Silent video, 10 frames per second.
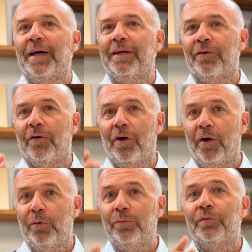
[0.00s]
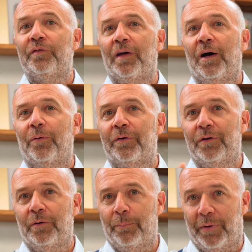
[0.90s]
bake your own
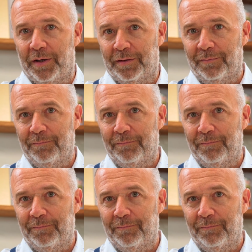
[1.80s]
sourdough bread.